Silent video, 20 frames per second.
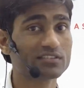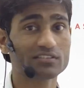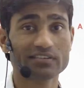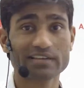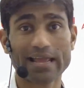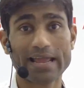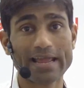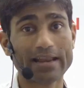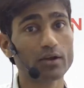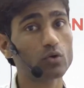
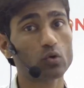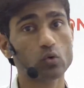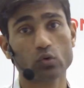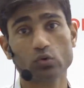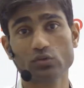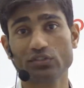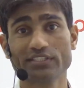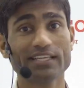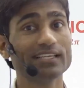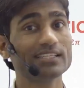tan,
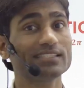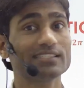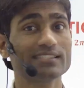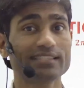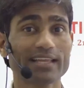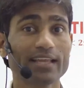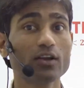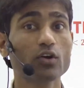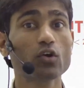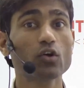cosec,
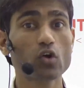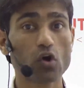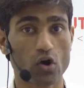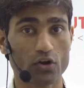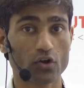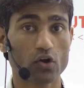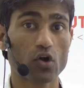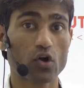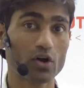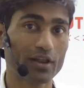sec,
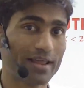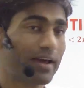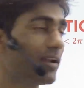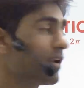cot all are